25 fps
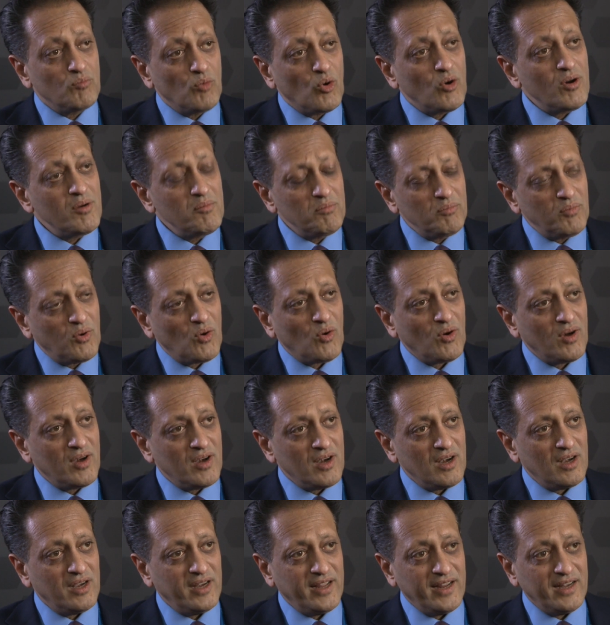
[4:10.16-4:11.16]
more
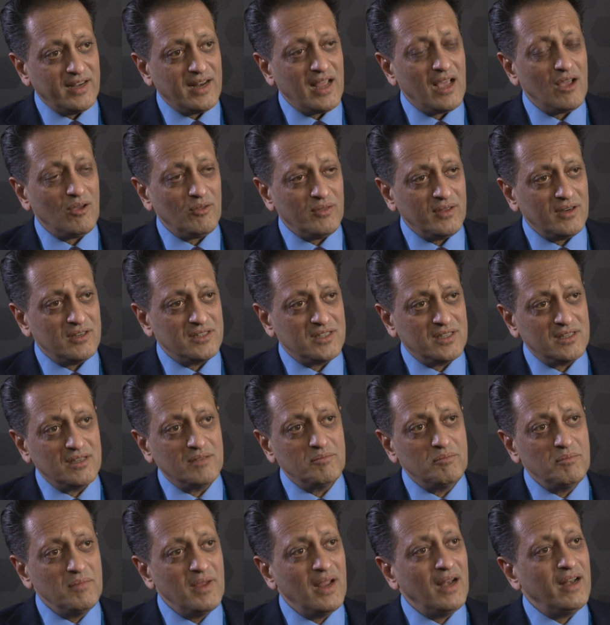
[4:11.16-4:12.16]
importantly, now there's a
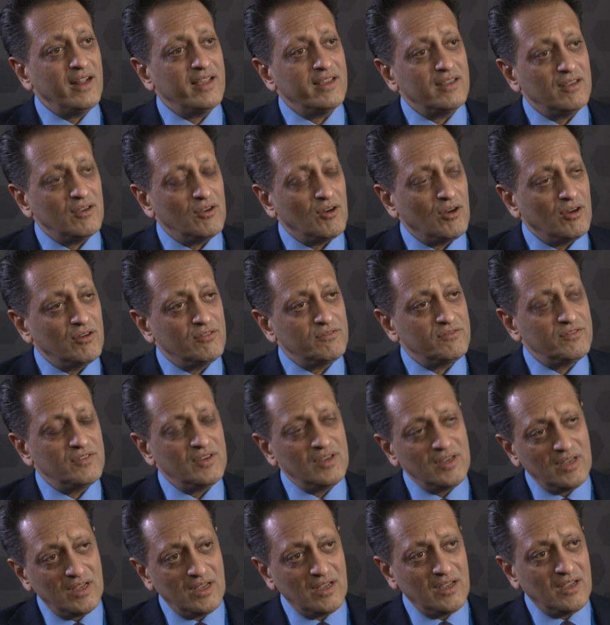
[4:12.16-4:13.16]
myriad of
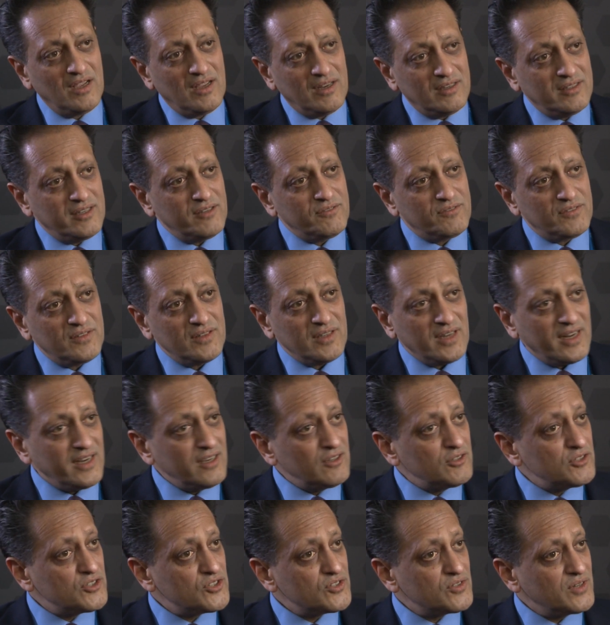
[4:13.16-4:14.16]
different
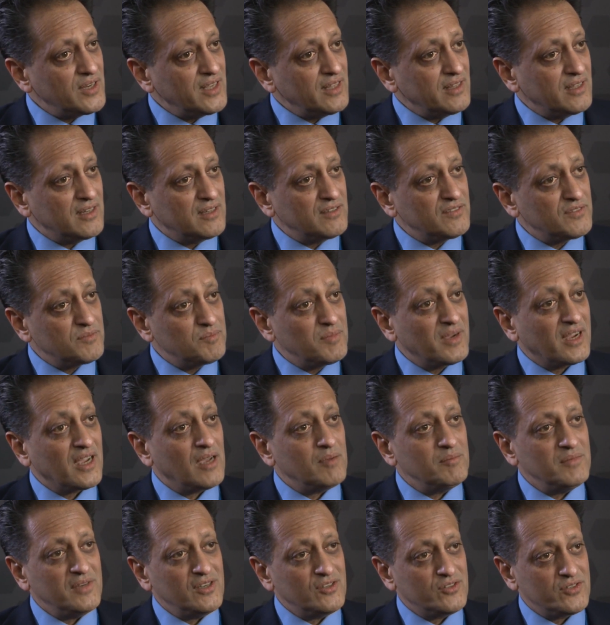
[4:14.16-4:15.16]
industry that have
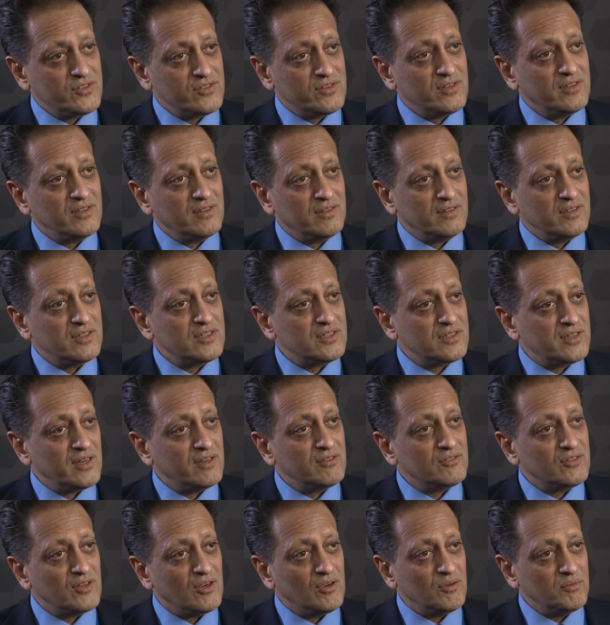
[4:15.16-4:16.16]
become interested in this
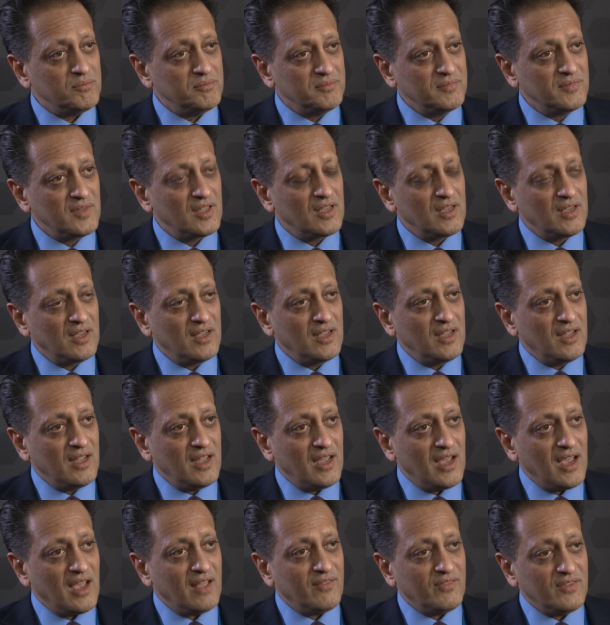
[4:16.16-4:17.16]
syndrome.
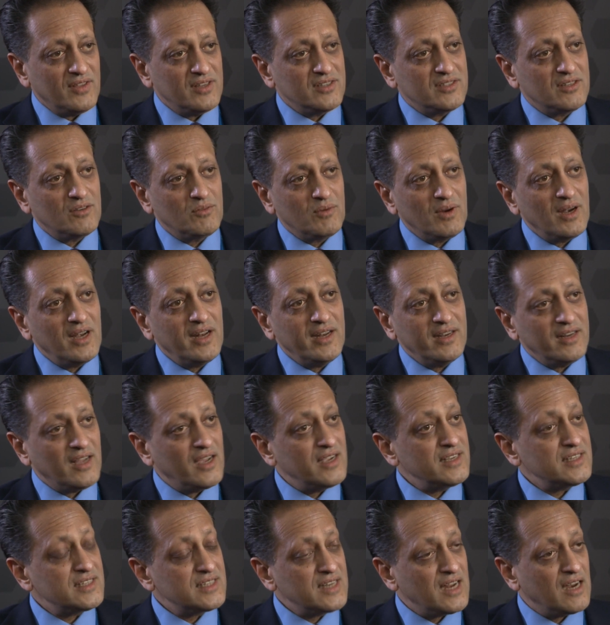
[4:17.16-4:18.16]
And there's a really
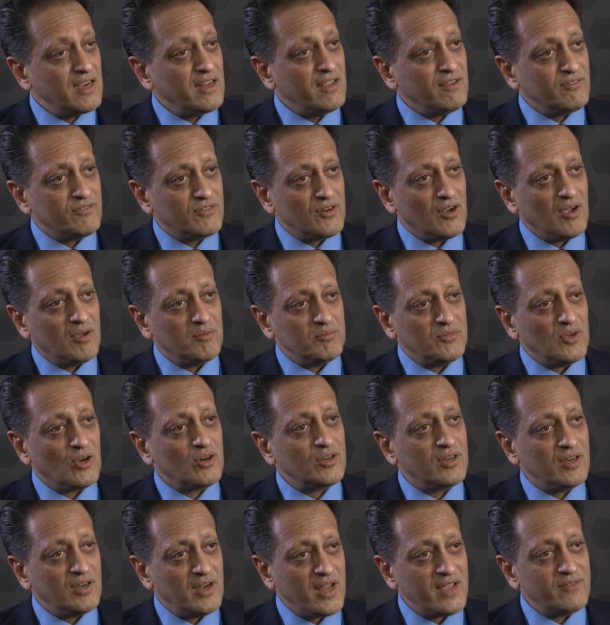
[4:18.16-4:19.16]
nice study from
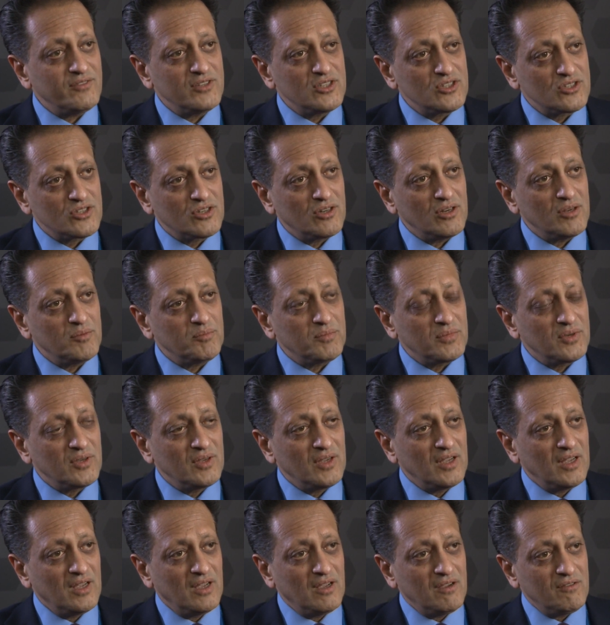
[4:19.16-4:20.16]
Dr. Nevens' group
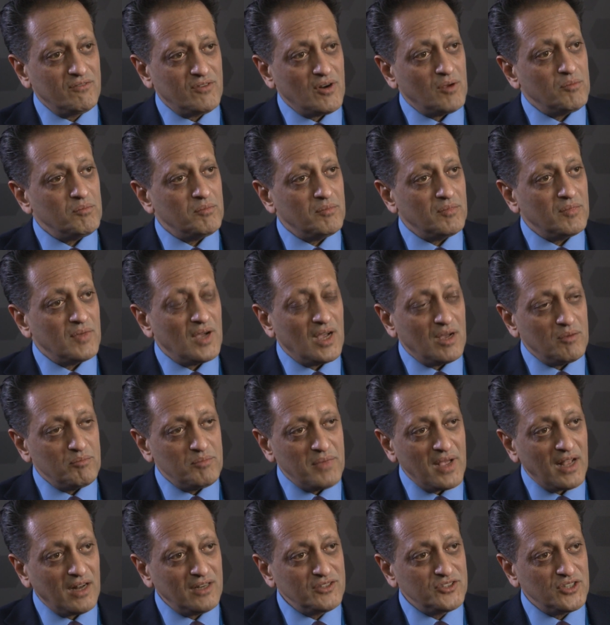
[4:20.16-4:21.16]
from
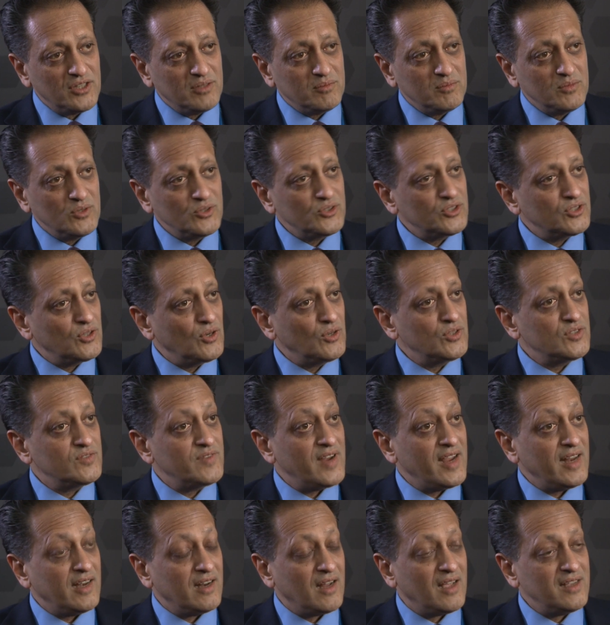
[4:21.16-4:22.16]
Belgium, who shows
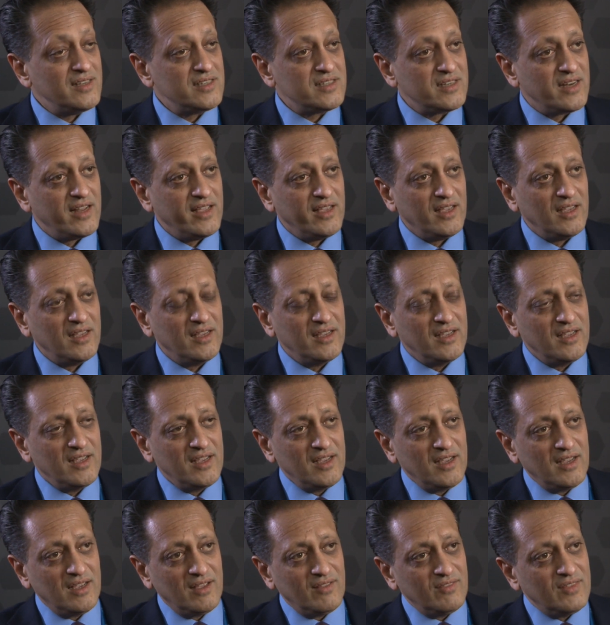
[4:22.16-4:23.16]
very nicely
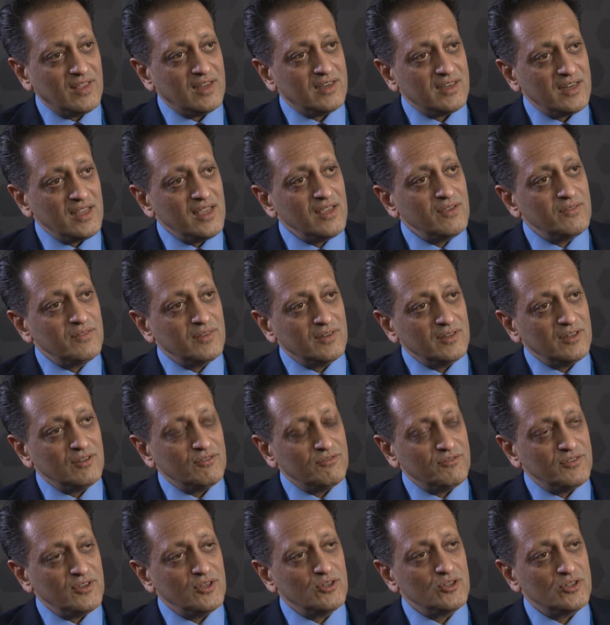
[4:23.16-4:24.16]
that even
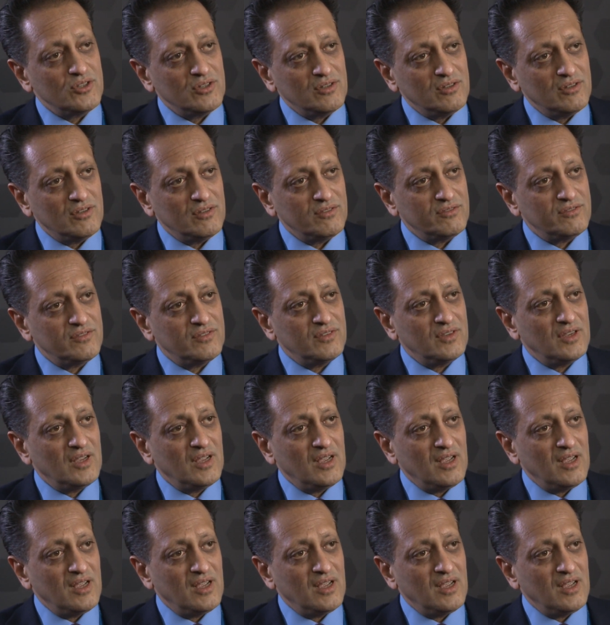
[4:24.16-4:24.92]
infusion of